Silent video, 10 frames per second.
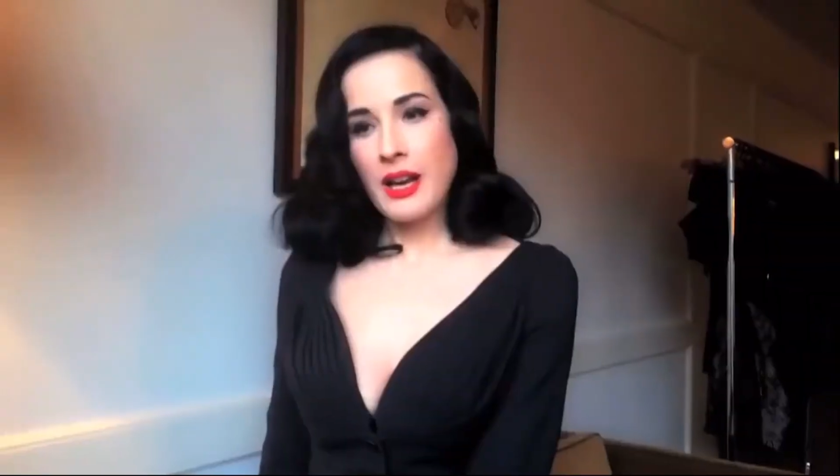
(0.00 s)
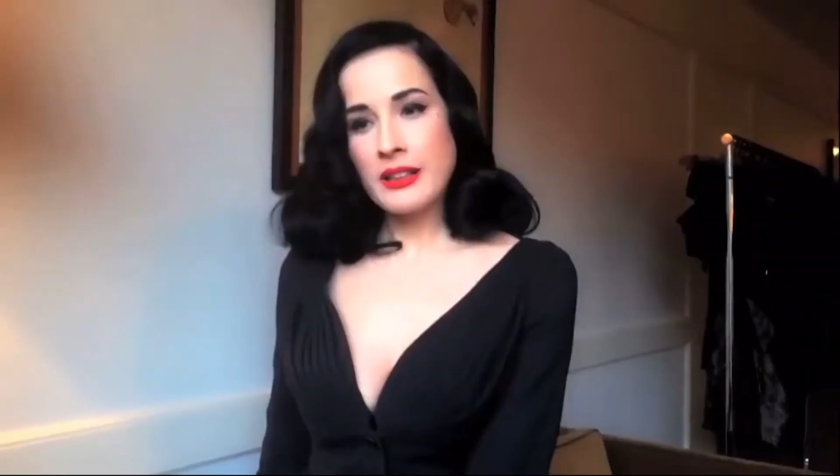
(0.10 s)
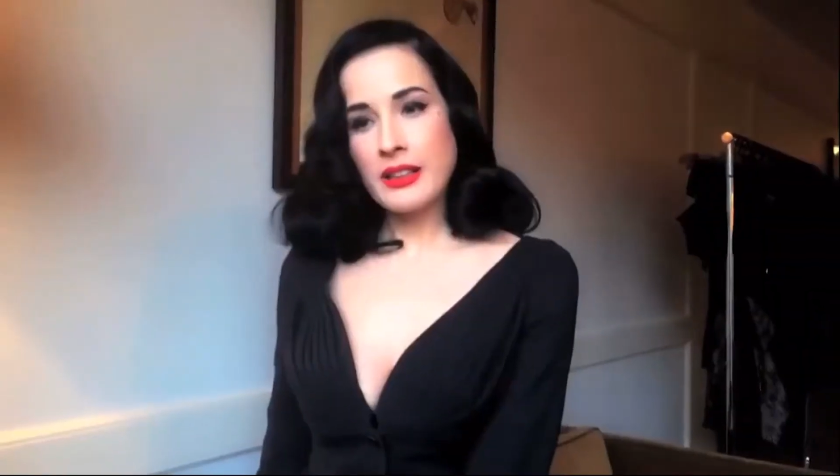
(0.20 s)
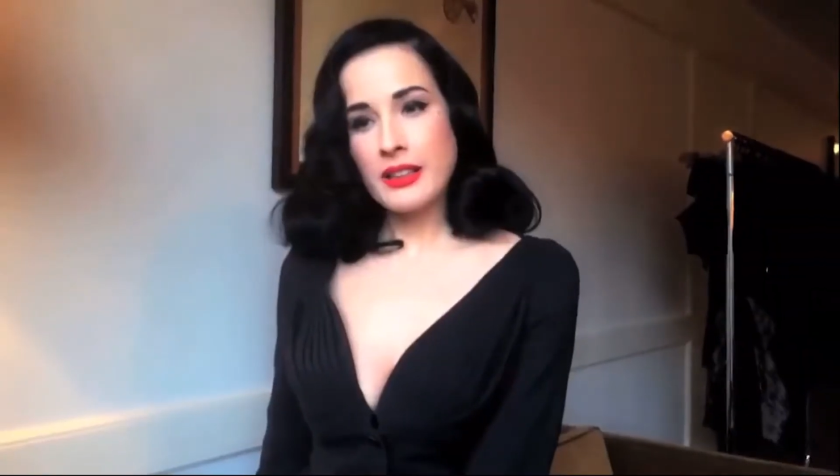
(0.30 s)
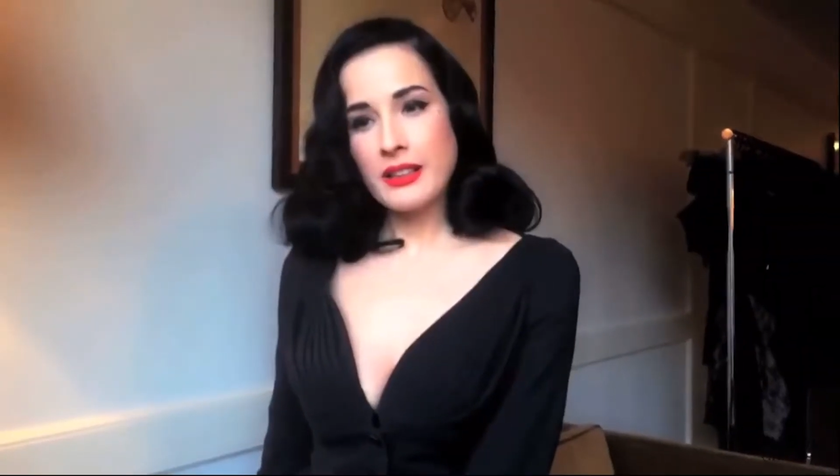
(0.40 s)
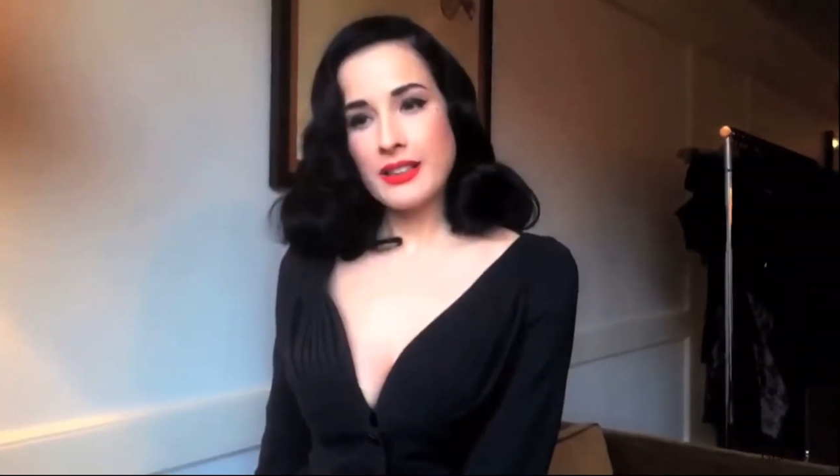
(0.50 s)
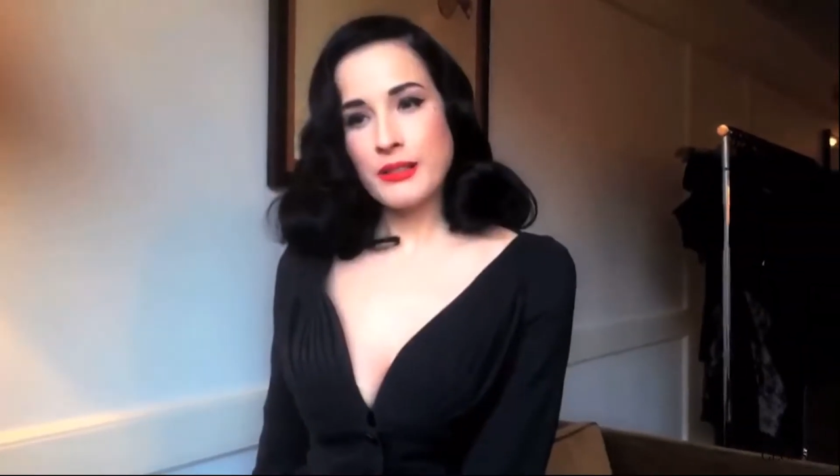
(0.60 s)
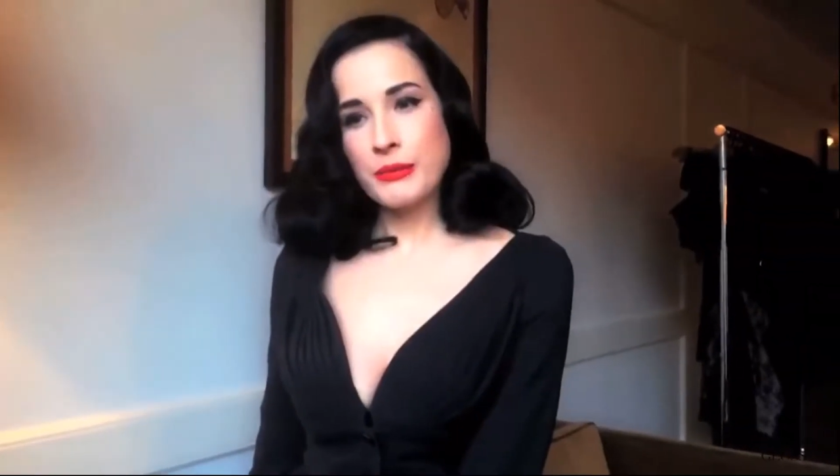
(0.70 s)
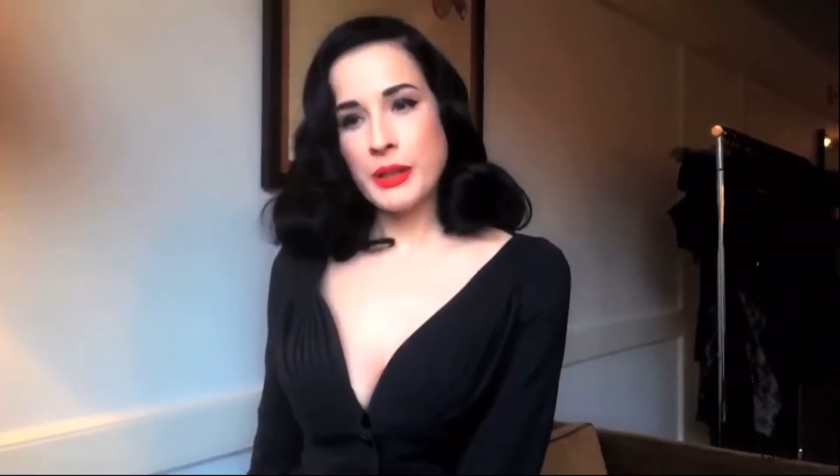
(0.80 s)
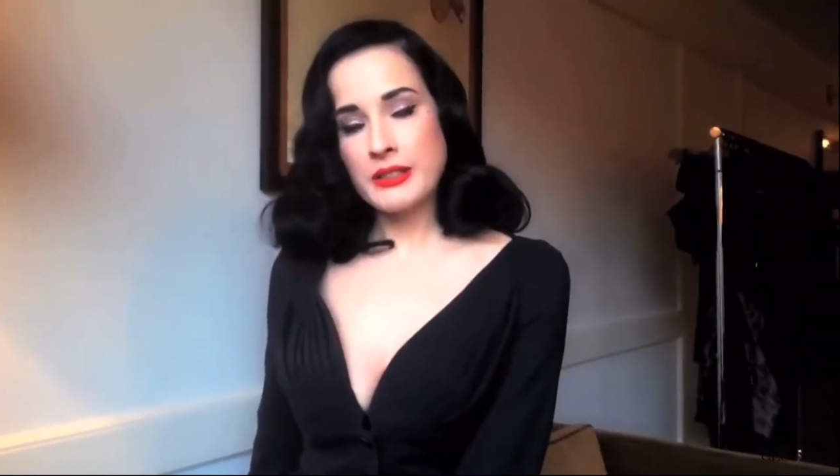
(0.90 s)
I think
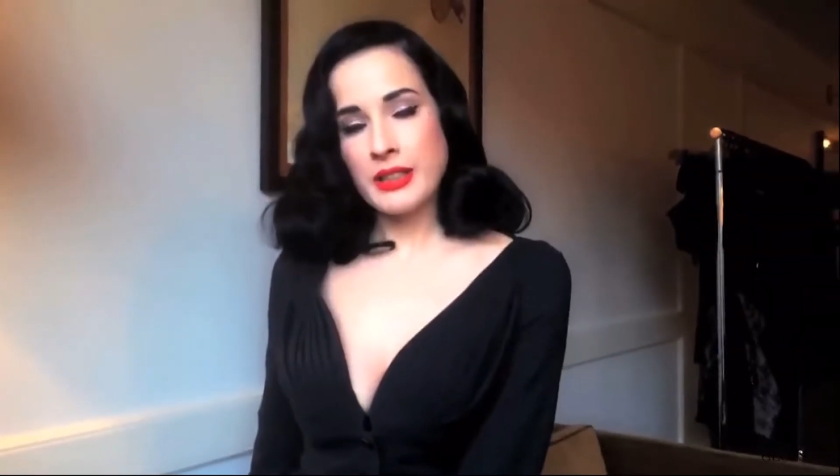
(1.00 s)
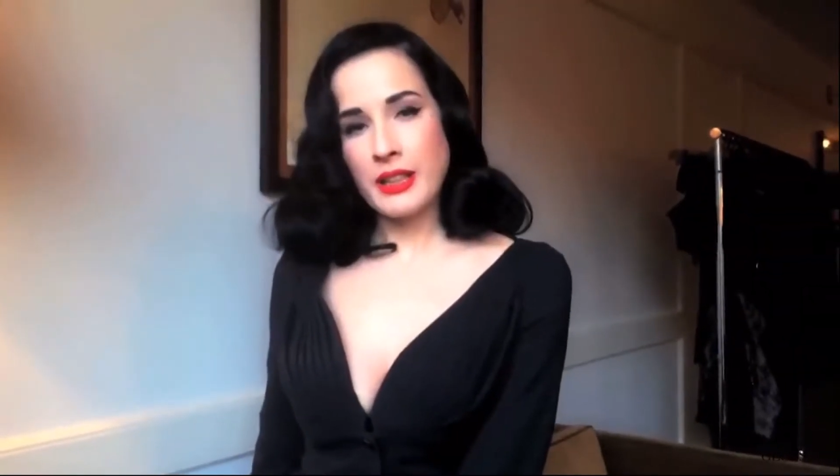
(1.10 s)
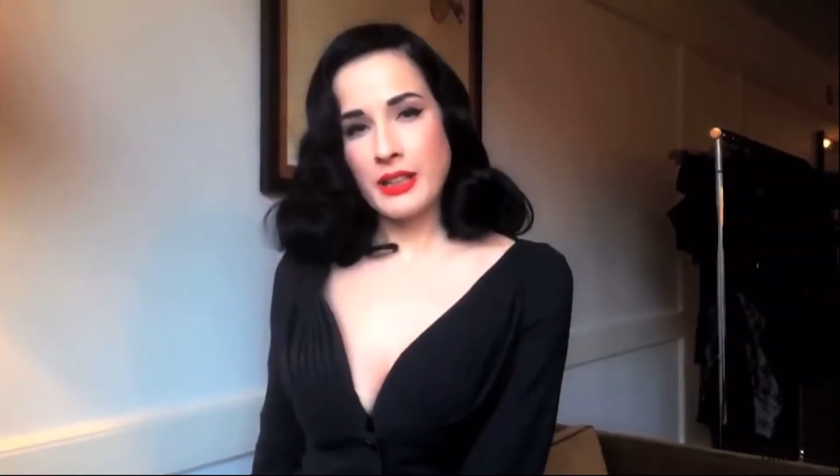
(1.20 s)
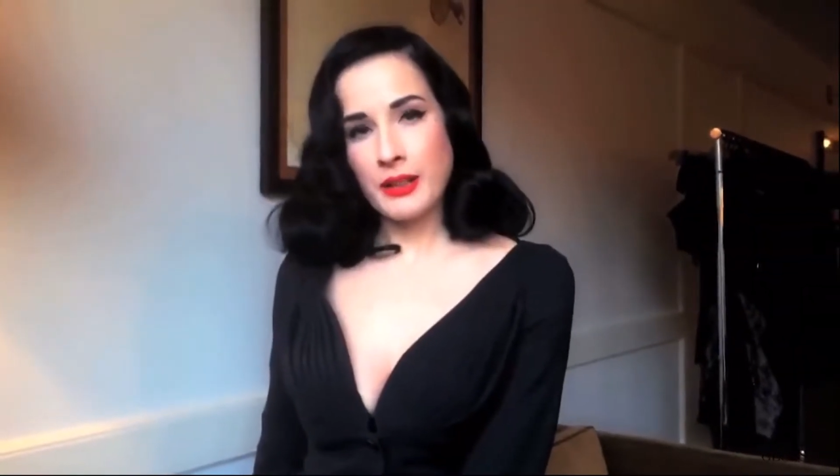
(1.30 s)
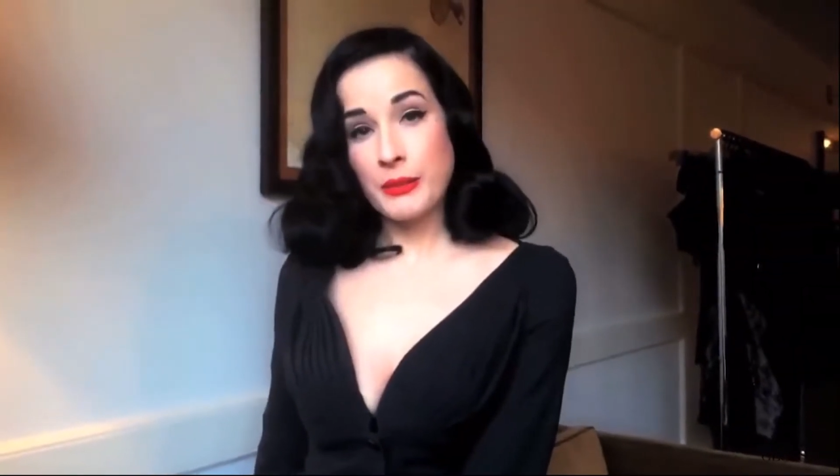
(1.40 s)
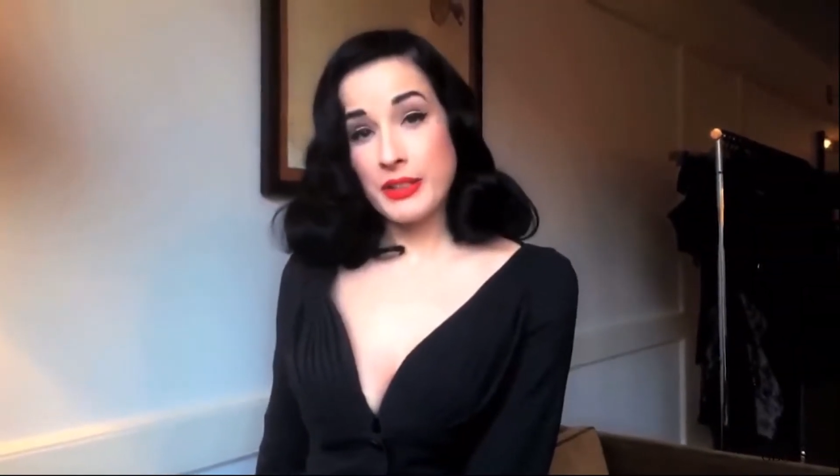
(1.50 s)
maintaining